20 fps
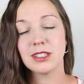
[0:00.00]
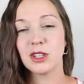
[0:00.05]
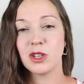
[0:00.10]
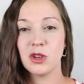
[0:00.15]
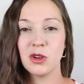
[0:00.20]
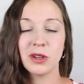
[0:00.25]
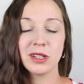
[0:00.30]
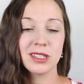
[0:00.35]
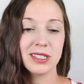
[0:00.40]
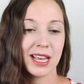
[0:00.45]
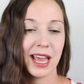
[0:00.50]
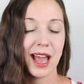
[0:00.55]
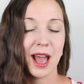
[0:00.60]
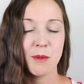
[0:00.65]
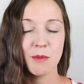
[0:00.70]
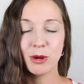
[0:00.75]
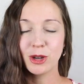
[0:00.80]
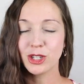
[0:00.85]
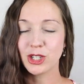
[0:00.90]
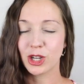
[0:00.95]
So you could say I
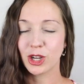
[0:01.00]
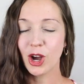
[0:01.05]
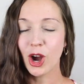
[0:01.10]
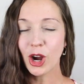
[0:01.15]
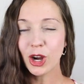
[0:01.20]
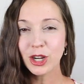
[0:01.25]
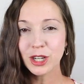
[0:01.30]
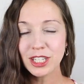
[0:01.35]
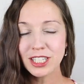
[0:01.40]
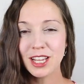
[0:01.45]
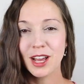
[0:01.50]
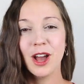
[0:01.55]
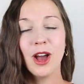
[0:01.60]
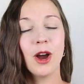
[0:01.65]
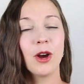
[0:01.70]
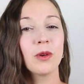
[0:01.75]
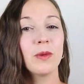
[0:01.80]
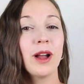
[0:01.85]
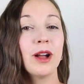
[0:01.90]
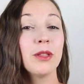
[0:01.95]
push a cart
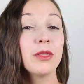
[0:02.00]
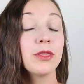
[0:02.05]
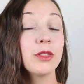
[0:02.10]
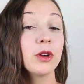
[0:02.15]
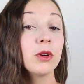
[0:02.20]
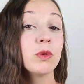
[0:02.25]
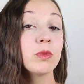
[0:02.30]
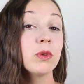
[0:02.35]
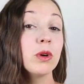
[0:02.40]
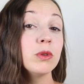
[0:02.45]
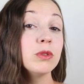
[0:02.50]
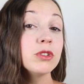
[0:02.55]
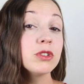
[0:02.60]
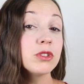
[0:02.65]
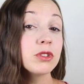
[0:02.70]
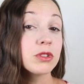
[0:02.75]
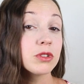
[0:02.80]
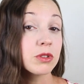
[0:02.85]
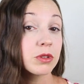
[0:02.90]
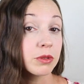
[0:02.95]
around the
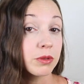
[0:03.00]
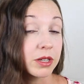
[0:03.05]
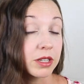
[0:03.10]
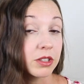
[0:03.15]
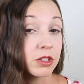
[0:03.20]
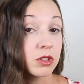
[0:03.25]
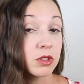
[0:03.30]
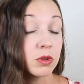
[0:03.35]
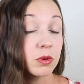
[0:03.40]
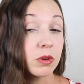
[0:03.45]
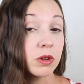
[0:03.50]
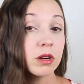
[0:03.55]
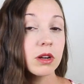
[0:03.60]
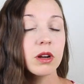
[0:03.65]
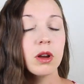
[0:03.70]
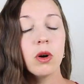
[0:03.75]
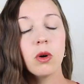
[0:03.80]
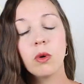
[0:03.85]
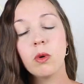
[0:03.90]
grocery store